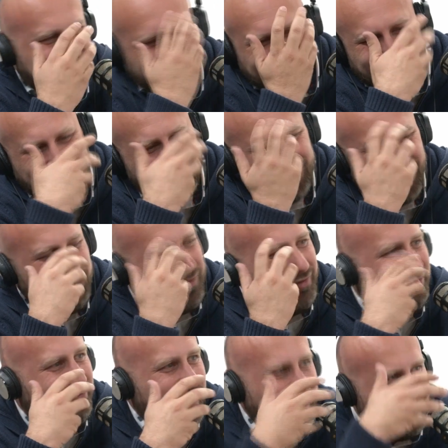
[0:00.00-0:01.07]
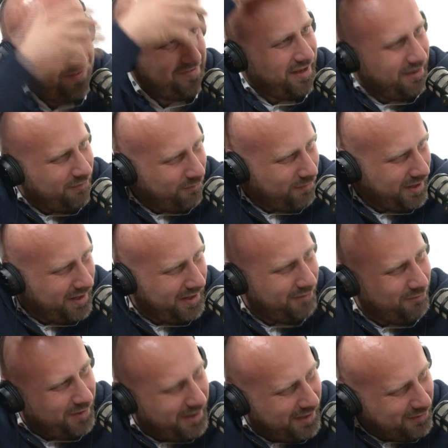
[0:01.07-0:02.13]
Scrub okay, the face and right,
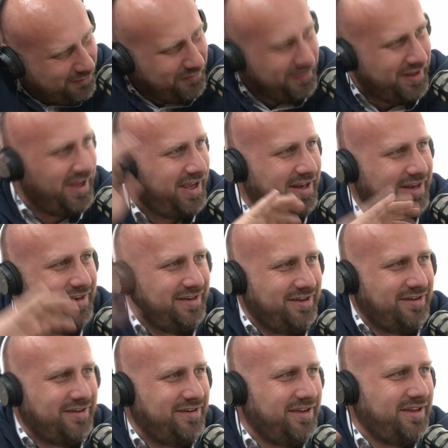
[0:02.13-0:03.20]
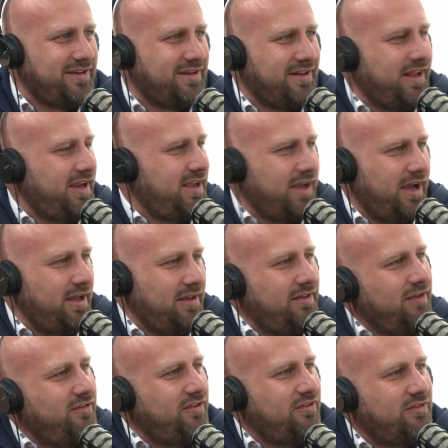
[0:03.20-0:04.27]
right, over the head. Okay. You're done. Like
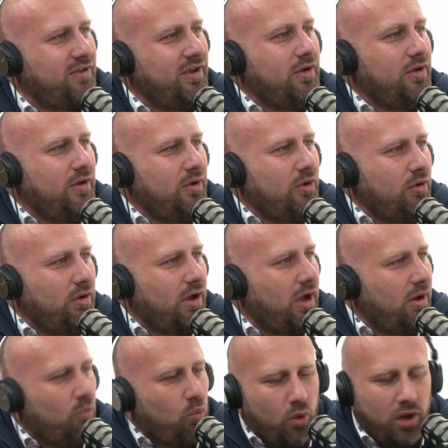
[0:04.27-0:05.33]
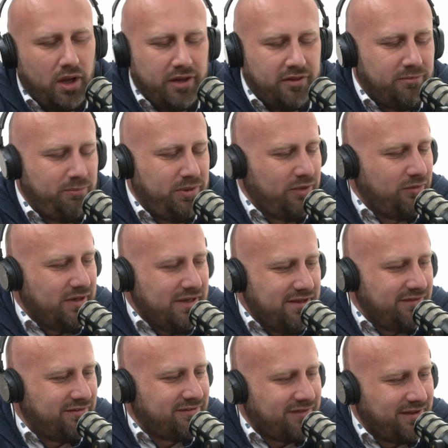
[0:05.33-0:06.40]
this. So you're exfoliating as well. One of the
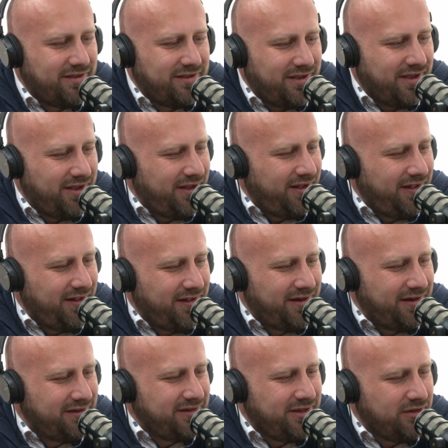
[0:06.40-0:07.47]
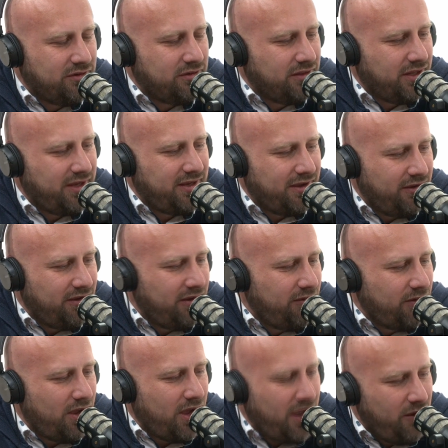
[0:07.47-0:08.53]
beauties, uh, you know, like uh,
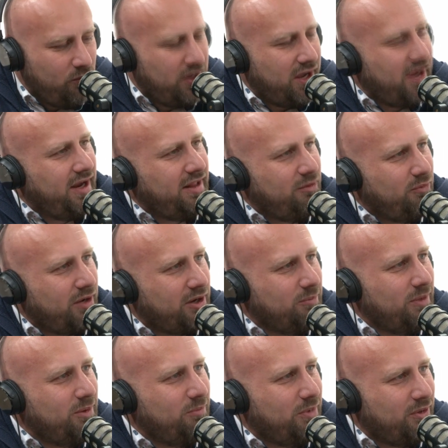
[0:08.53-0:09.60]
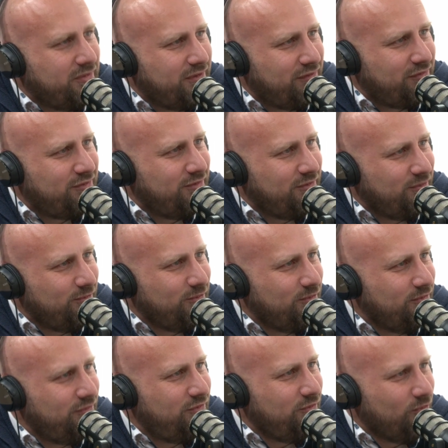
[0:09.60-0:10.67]
I would highly recommend baldness to
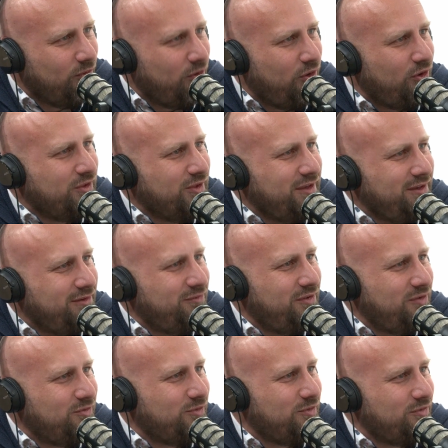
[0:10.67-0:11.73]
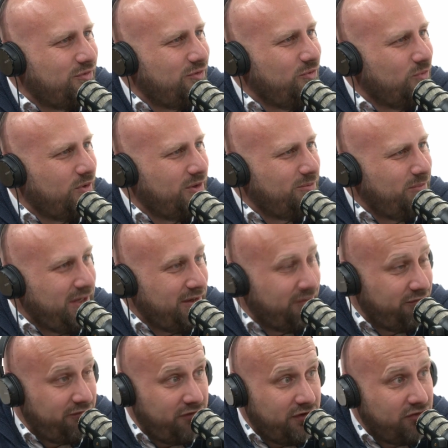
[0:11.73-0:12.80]
to all individuals who want to be
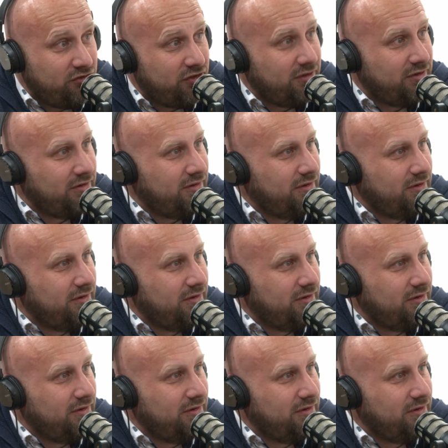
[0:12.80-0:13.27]
efficient,